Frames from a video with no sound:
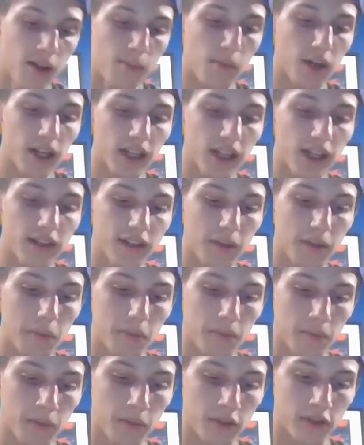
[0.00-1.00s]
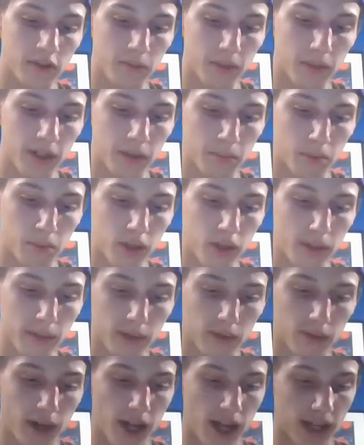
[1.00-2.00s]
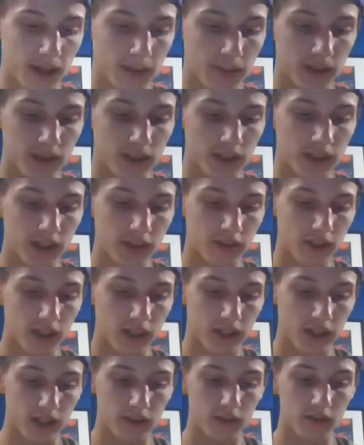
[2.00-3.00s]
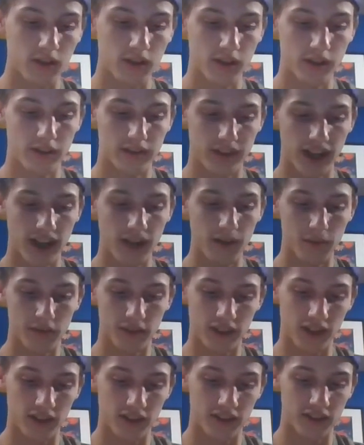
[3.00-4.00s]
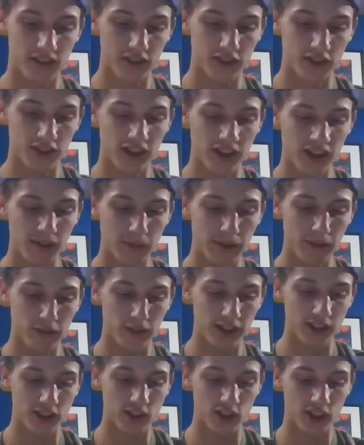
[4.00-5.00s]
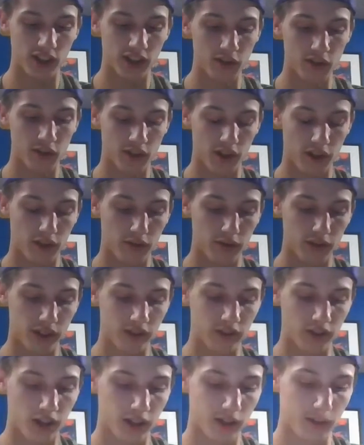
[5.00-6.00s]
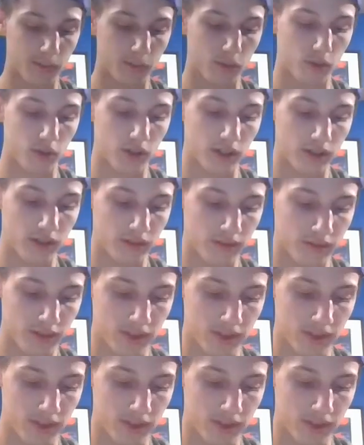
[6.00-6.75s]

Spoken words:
But I guess I must have made a pretty big racket, because the next thing I knew, Dad was downstairs yelling at me for eating Cheers at 3 o'clock in the morning.